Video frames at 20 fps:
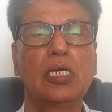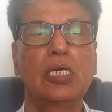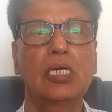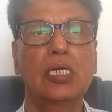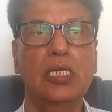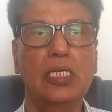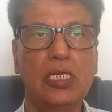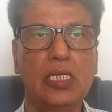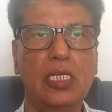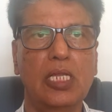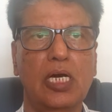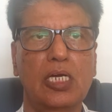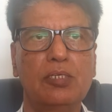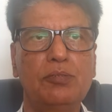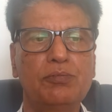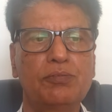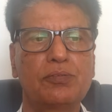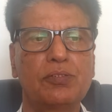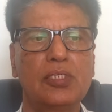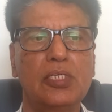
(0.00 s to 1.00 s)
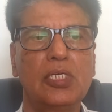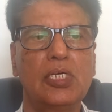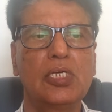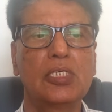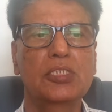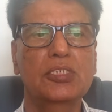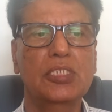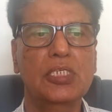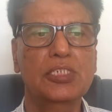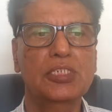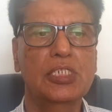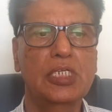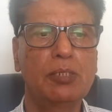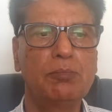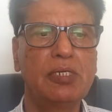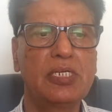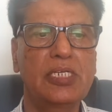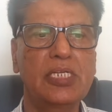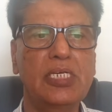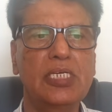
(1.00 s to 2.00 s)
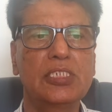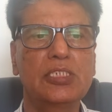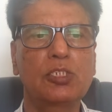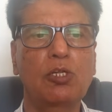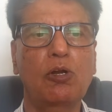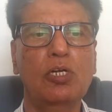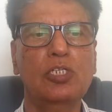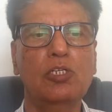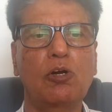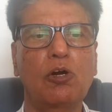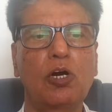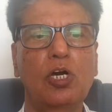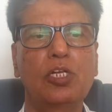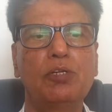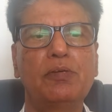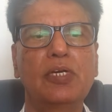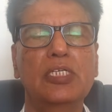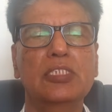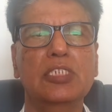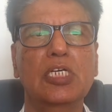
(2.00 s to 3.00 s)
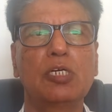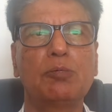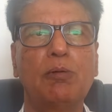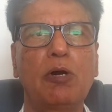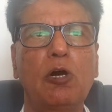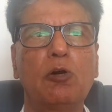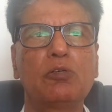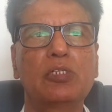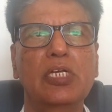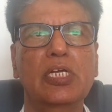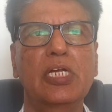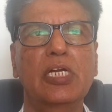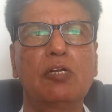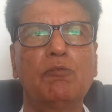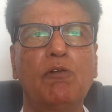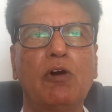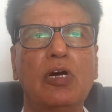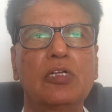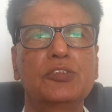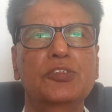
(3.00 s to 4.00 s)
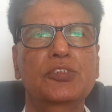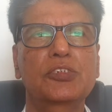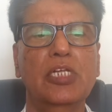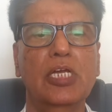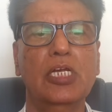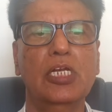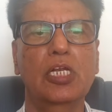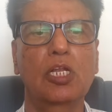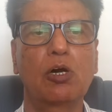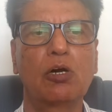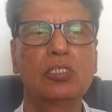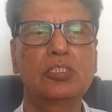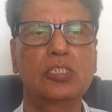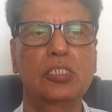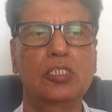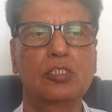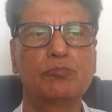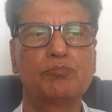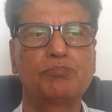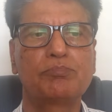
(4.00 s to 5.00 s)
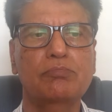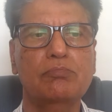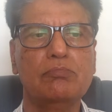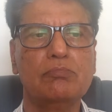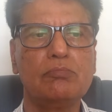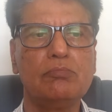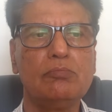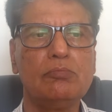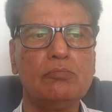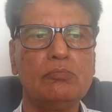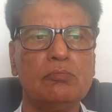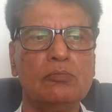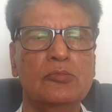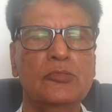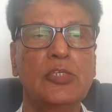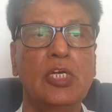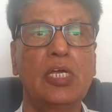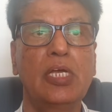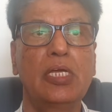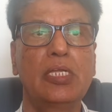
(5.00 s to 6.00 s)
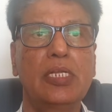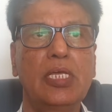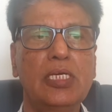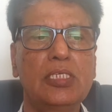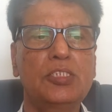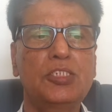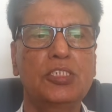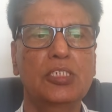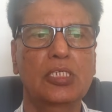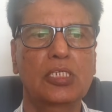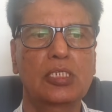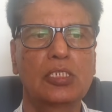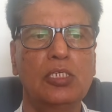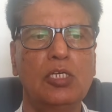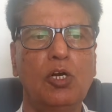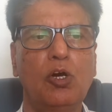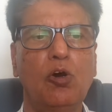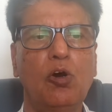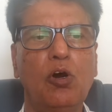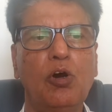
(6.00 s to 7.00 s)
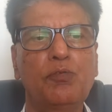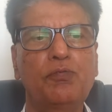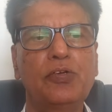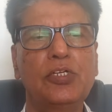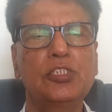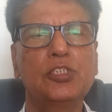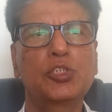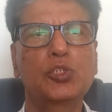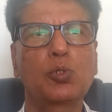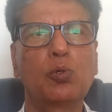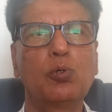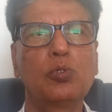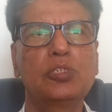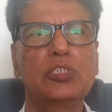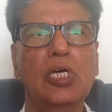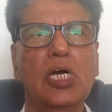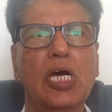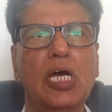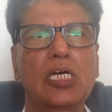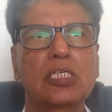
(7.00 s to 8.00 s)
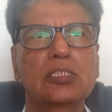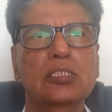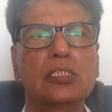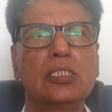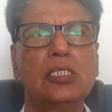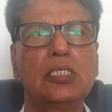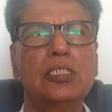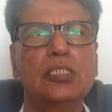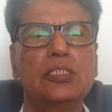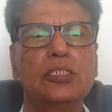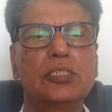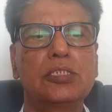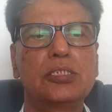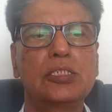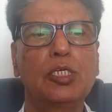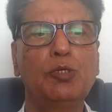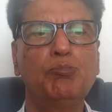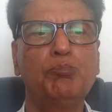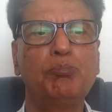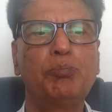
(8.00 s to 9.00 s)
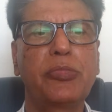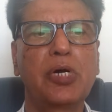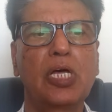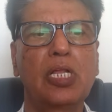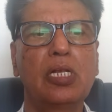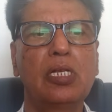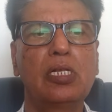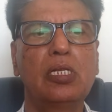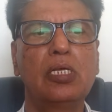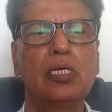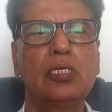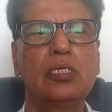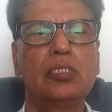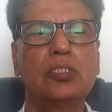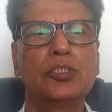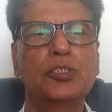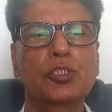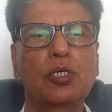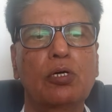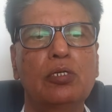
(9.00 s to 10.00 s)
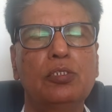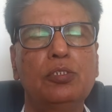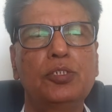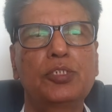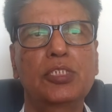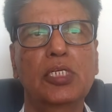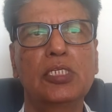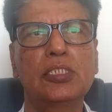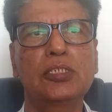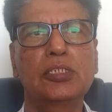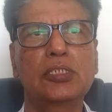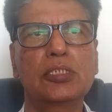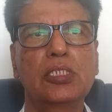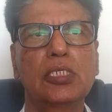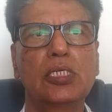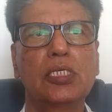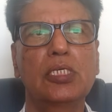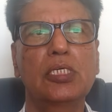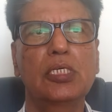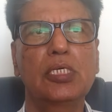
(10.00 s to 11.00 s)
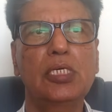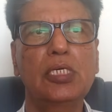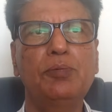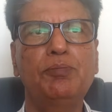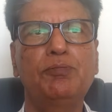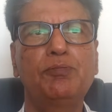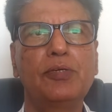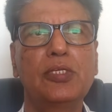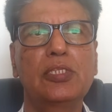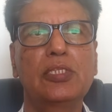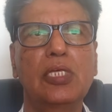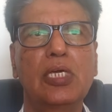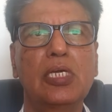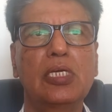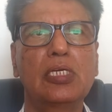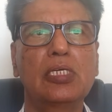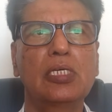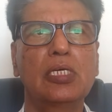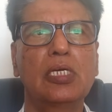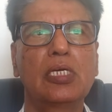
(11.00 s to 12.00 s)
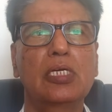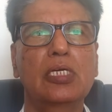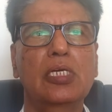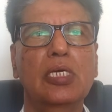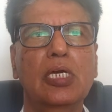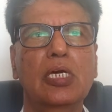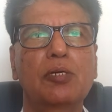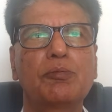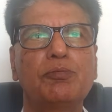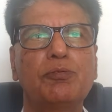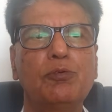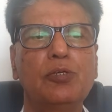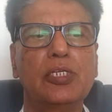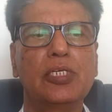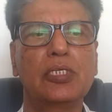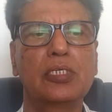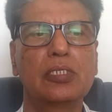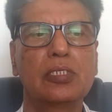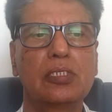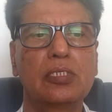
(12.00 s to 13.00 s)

In life, sustainability is not always about advanced technology. Nature often shows us simple solutions if we think carefully.